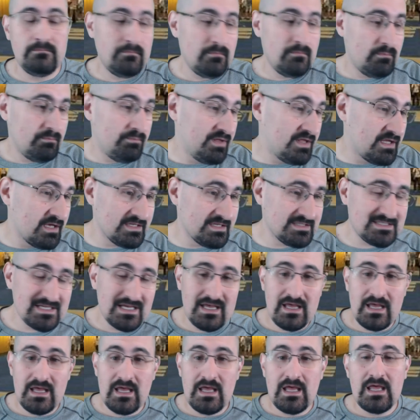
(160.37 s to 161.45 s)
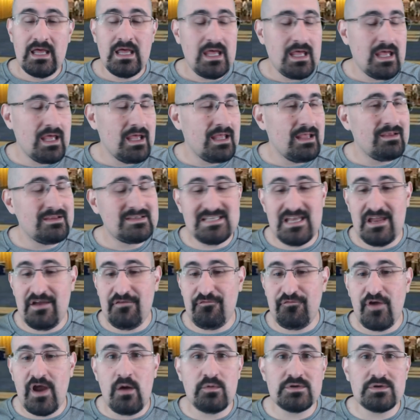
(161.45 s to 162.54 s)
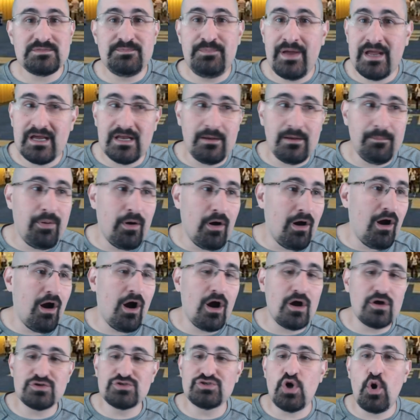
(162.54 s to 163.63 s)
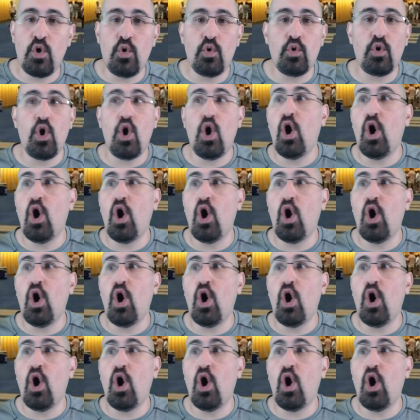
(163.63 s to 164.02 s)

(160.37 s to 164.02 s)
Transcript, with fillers: Because San Fran was picking apart our zone